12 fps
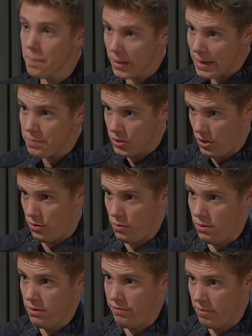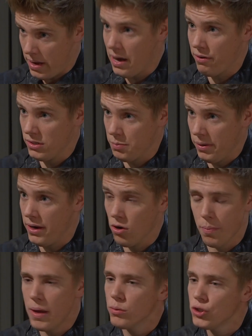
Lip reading: blamed you for me and Aaron splitting up. It was